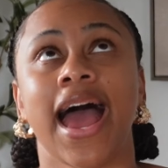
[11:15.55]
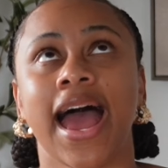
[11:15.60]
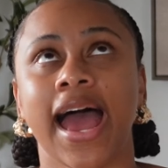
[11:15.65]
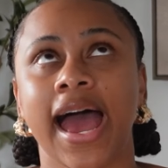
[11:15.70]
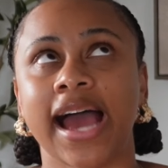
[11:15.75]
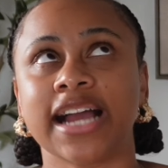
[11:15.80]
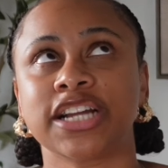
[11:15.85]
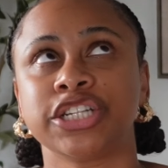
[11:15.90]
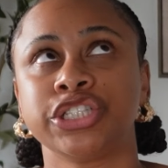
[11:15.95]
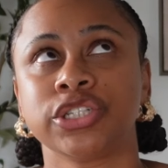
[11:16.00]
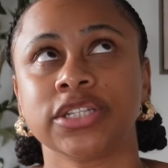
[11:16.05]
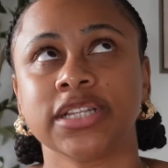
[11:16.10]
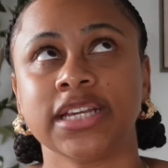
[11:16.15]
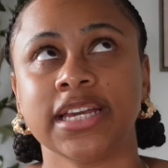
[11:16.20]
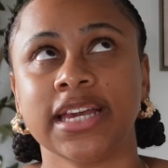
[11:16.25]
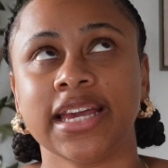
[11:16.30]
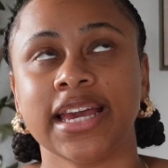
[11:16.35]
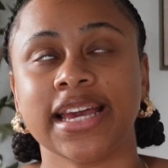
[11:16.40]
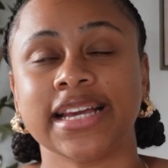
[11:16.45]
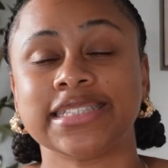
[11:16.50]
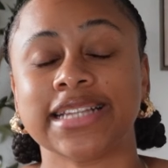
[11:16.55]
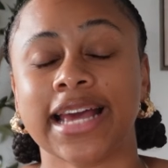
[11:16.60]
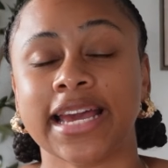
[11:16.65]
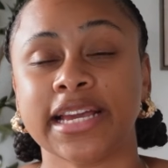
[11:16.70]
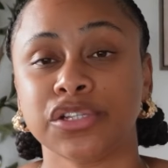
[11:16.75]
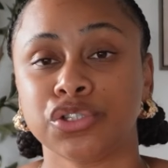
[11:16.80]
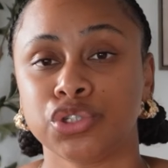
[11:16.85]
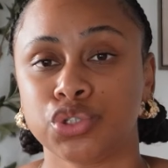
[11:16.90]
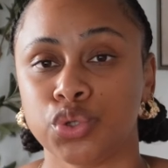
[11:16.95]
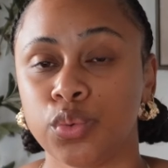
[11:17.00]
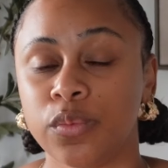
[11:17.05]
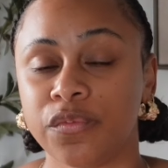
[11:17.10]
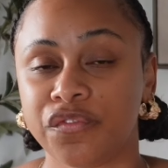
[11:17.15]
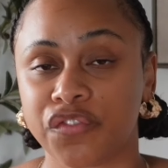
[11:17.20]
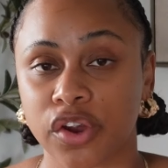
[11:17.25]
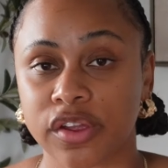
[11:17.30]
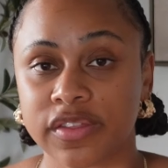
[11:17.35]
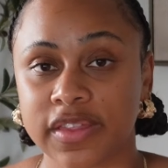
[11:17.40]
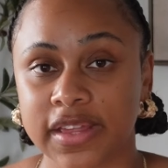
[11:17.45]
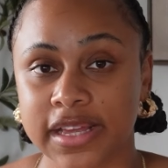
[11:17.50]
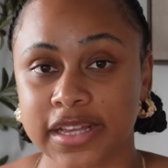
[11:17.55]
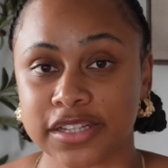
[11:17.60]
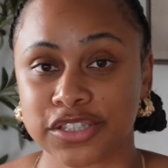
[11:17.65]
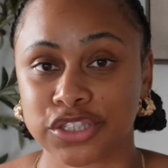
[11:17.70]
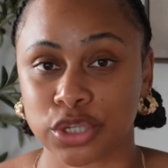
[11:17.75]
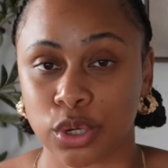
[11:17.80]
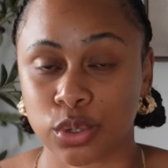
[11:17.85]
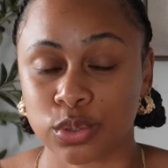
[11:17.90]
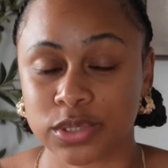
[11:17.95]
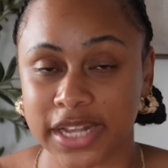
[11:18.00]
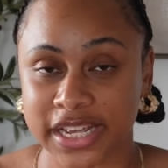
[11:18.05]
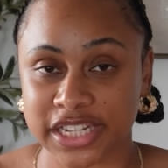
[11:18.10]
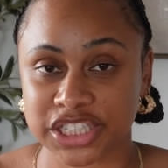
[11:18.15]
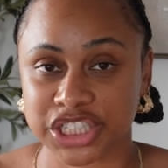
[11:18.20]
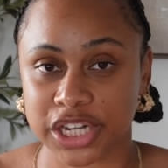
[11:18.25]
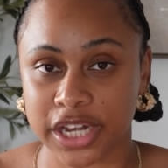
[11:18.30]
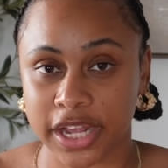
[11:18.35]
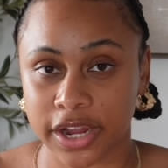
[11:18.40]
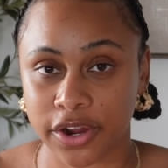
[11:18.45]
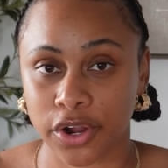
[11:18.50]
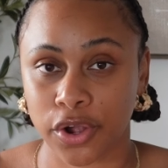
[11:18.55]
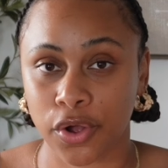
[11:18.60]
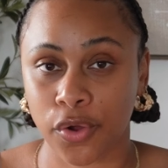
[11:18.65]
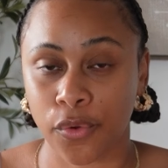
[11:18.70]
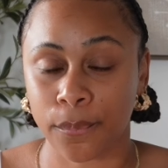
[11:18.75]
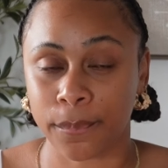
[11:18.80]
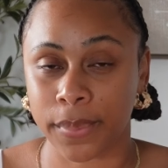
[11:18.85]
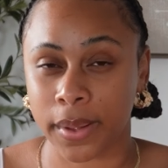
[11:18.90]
actually is a dupe for the sol de janeiro